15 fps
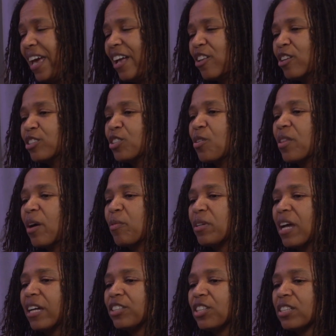And also that we're
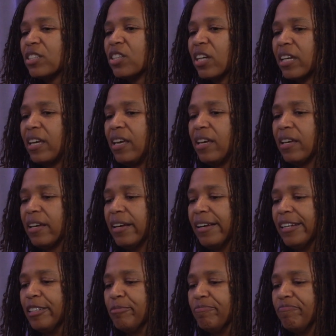not just looking
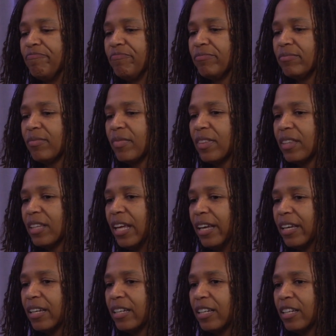
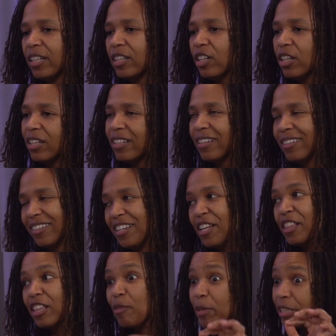like
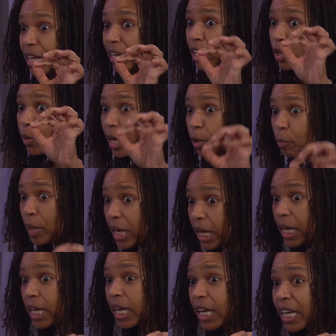let me take a quick
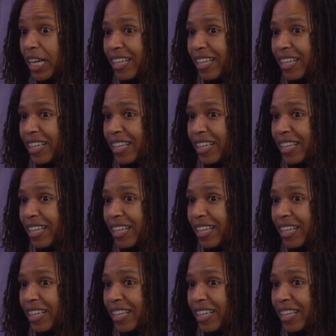peek.